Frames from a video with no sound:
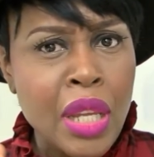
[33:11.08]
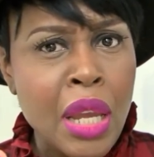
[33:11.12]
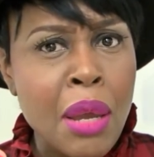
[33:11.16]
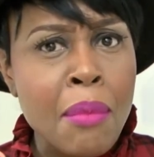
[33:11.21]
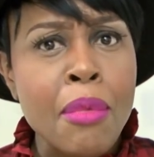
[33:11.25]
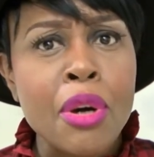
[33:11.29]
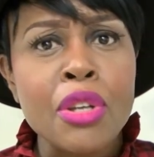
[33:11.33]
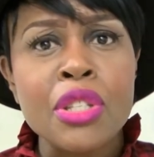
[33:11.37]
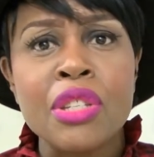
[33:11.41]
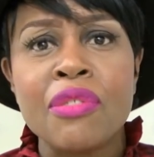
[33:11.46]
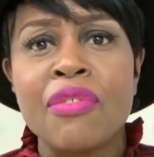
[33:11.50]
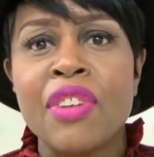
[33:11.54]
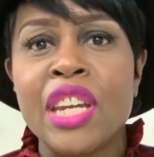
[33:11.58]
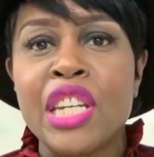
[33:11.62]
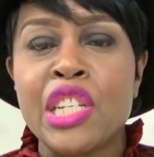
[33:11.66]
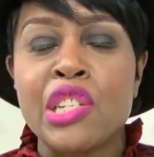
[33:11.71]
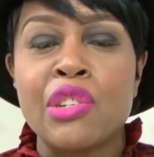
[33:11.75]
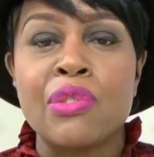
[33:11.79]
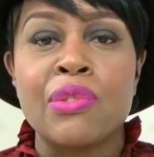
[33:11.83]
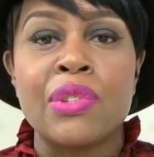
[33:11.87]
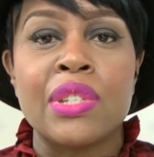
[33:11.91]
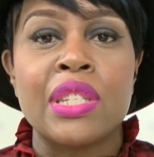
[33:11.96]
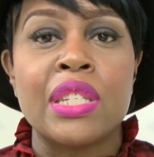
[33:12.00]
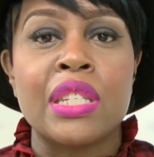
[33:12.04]

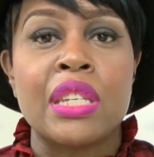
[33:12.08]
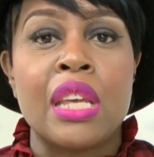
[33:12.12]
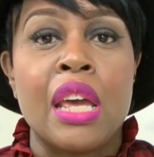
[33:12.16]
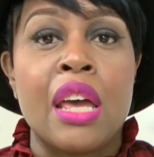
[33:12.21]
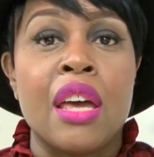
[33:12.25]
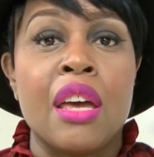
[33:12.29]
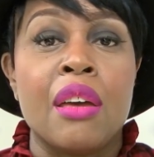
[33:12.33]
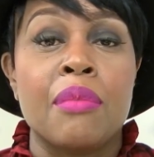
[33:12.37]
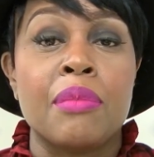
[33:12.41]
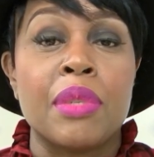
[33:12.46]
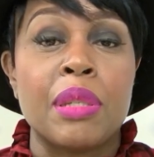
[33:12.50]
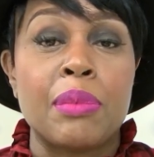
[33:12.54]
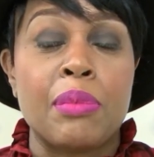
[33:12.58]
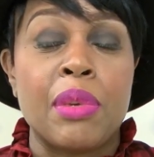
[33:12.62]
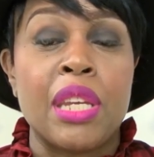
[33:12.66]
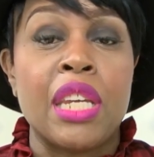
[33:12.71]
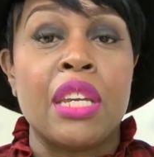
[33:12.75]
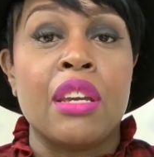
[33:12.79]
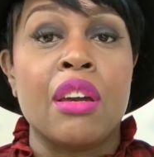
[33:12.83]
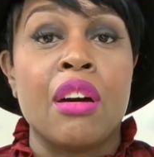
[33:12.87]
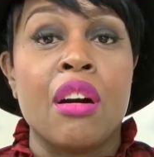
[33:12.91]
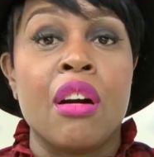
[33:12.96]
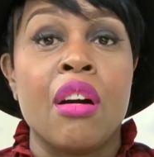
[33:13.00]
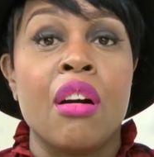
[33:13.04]
motivational
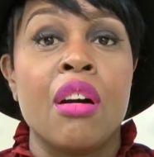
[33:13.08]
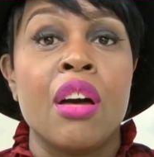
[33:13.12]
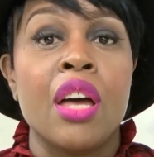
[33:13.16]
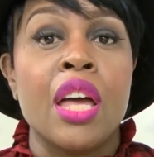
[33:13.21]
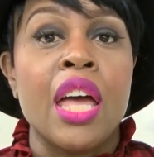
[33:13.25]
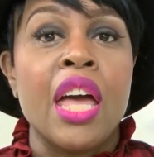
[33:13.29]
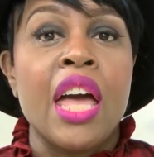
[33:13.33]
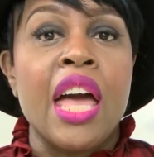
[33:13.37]
speaker,